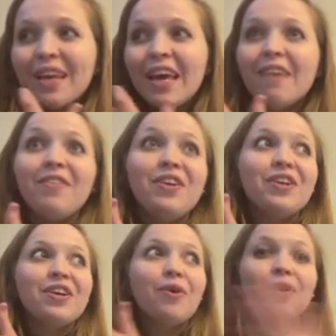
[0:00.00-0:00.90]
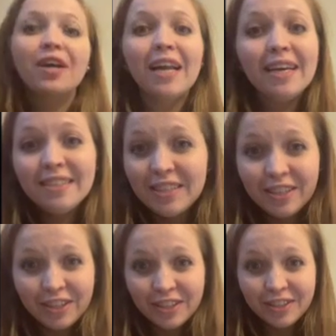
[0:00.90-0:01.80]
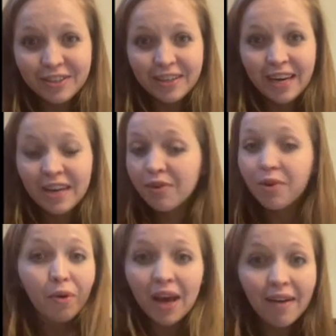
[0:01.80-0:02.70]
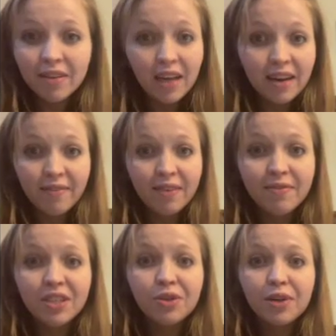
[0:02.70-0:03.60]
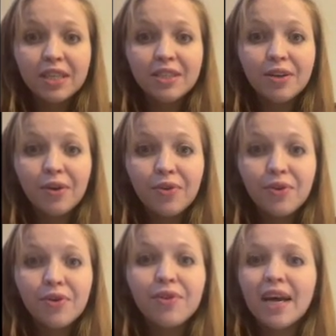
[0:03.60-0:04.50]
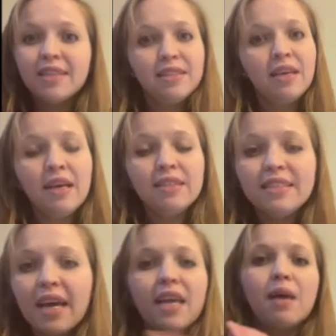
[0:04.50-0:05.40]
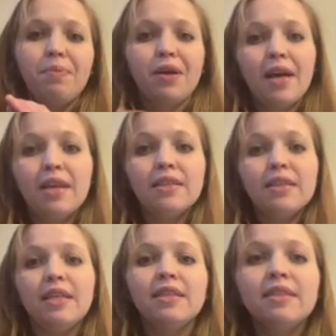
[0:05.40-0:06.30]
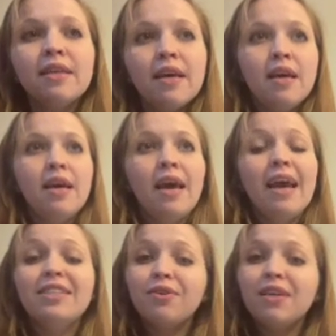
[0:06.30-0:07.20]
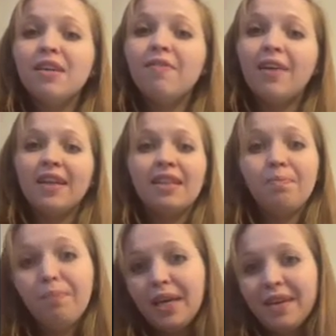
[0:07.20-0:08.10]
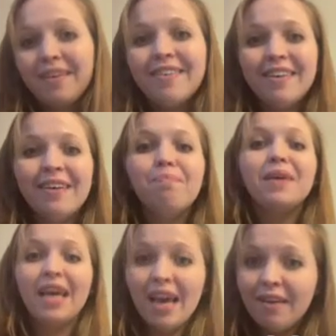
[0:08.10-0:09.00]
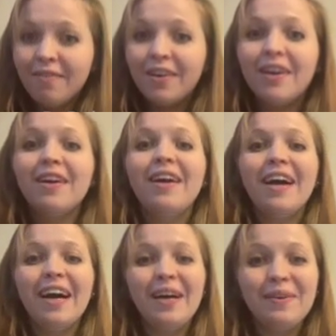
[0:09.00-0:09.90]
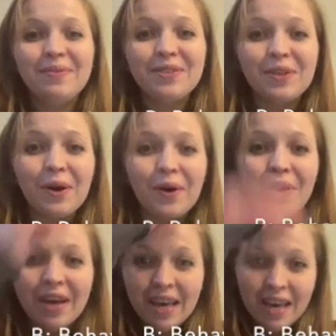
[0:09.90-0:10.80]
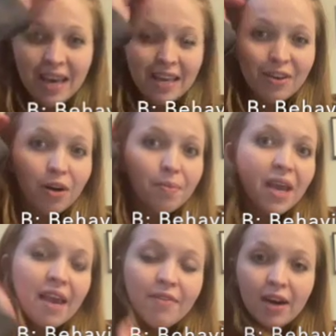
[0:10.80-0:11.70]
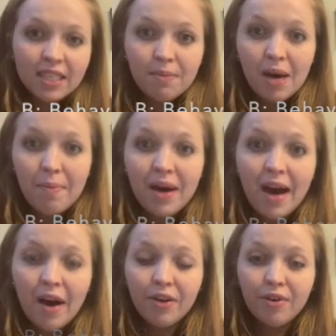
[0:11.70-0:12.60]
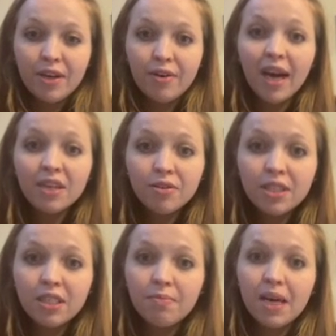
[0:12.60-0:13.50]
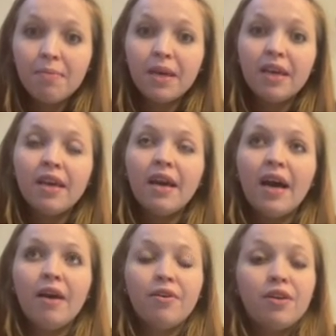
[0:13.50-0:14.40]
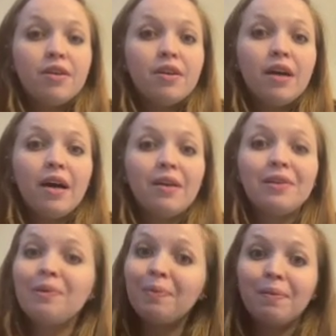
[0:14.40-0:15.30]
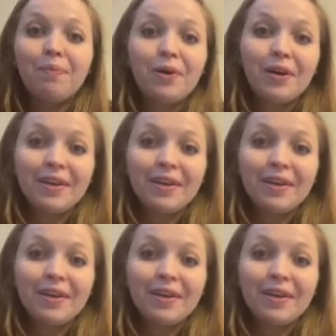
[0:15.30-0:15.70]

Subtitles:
if you're organized in your nursery and you don't have a lot of inventory to go through, that's setting up your antecedents. It's going to affect the B, behavior. So your behavior as a mama, how you interact towards your baby, how you're a little bit more